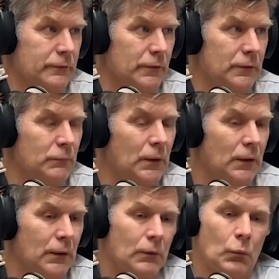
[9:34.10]
scheme,
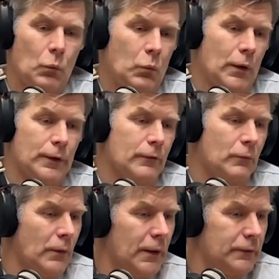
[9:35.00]
one of the
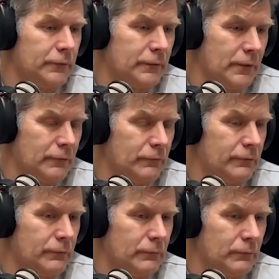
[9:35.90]
ways
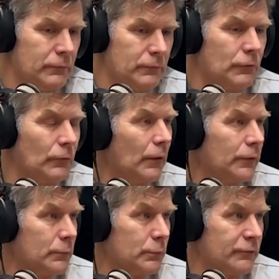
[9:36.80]
they've tried
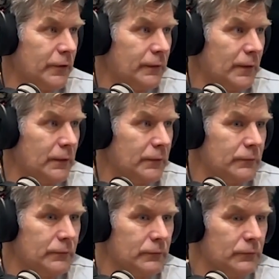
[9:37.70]
to prevent that
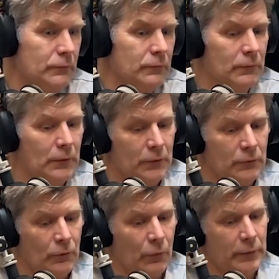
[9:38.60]
is to
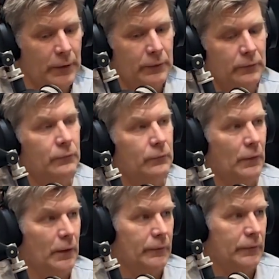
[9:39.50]
nominate who
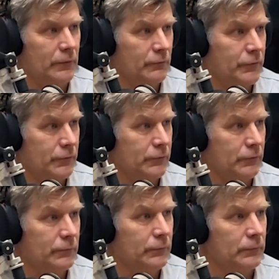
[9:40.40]
are the
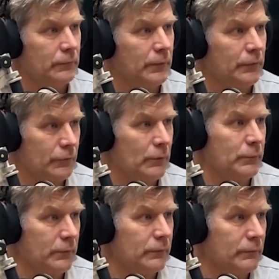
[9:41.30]
official
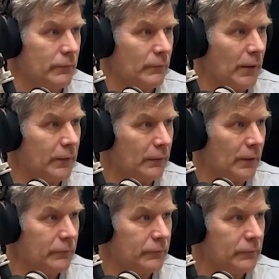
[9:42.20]
interpreters of the
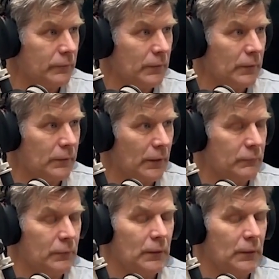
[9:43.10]
radiographs. Yeah.